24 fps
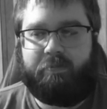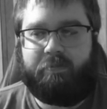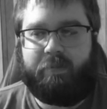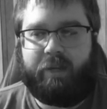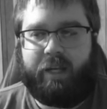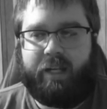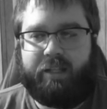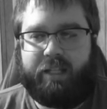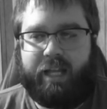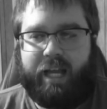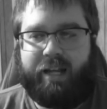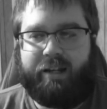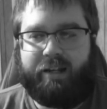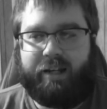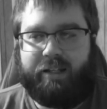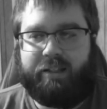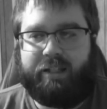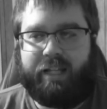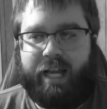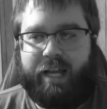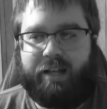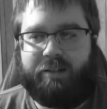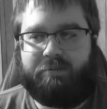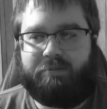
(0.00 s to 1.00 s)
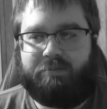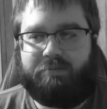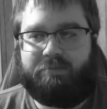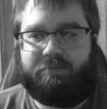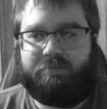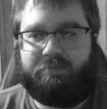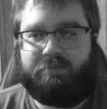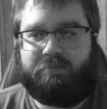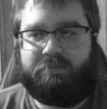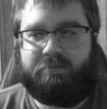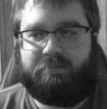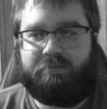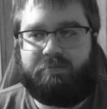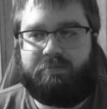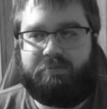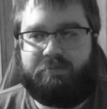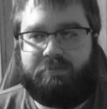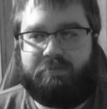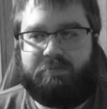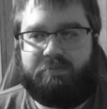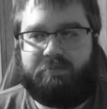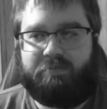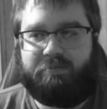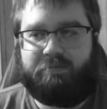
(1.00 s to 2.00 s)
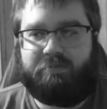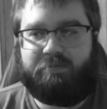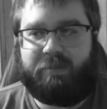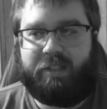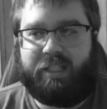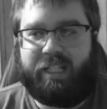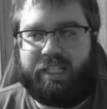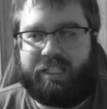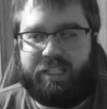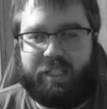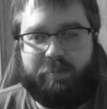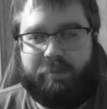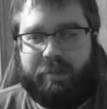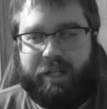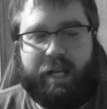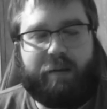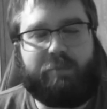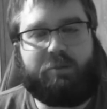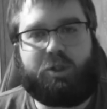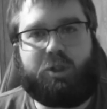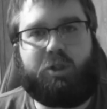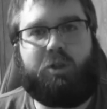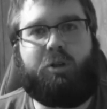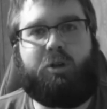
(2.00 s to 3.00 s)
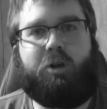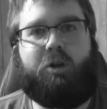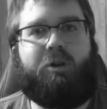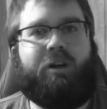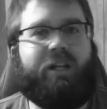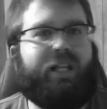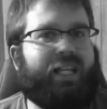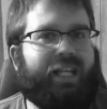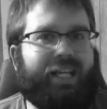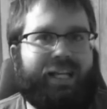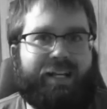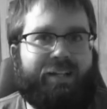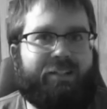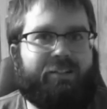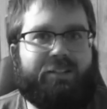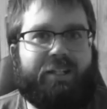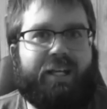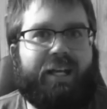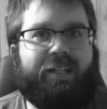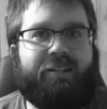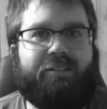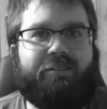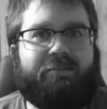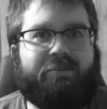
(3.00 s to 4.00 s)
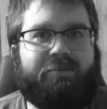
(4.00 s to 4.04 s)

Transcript: And that's something I'm still learning, like I said.